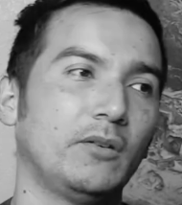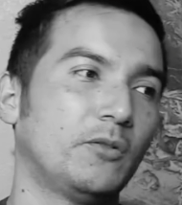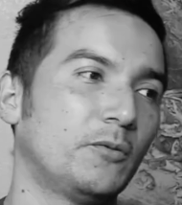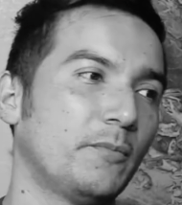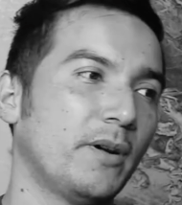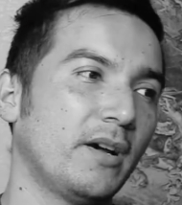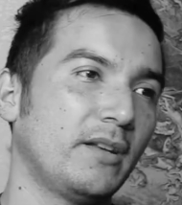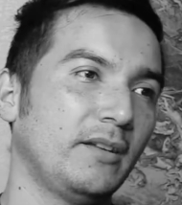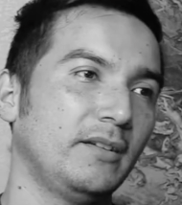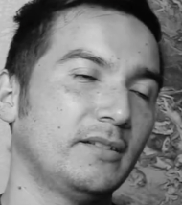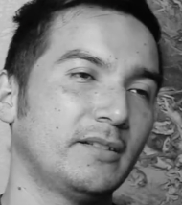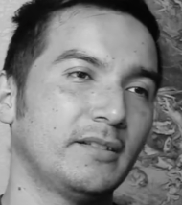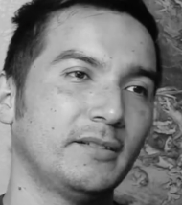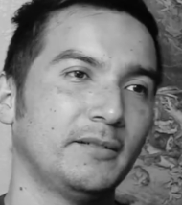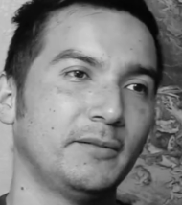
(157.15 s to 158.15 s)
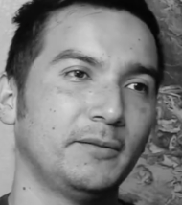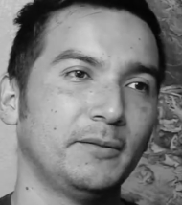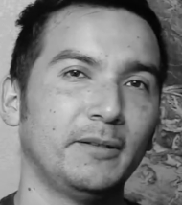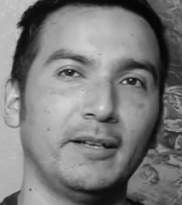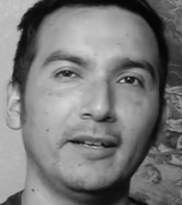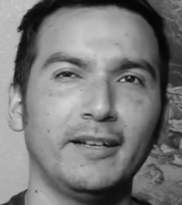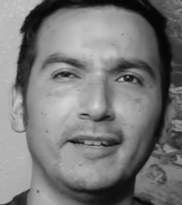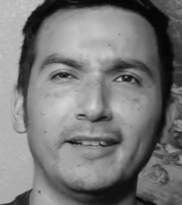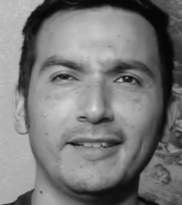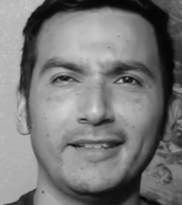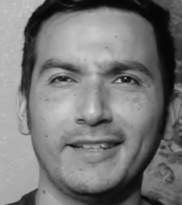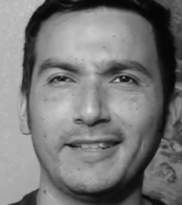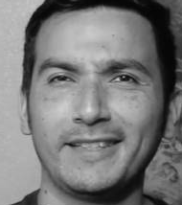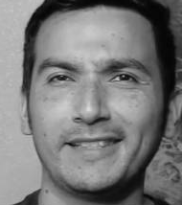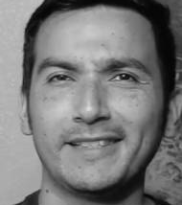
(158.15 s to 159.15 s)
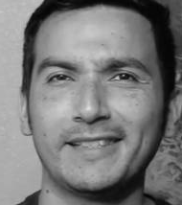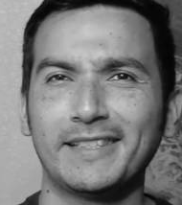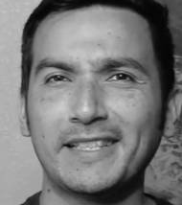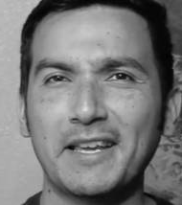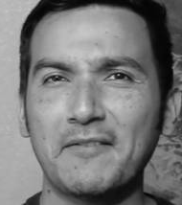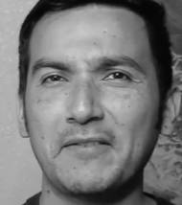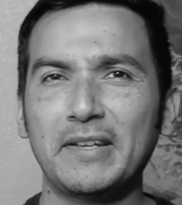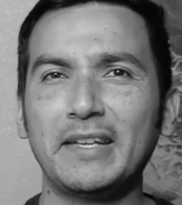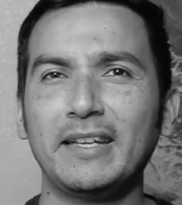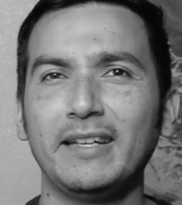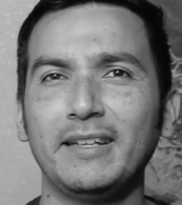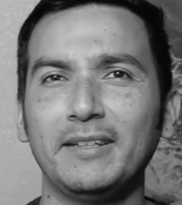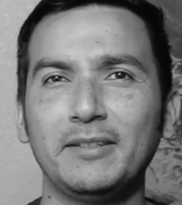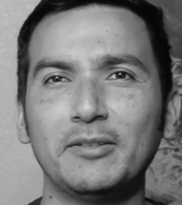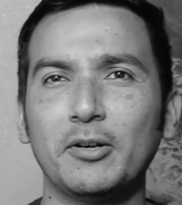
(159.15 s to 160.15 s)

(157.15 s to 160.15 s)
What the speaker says: Our body's like 70%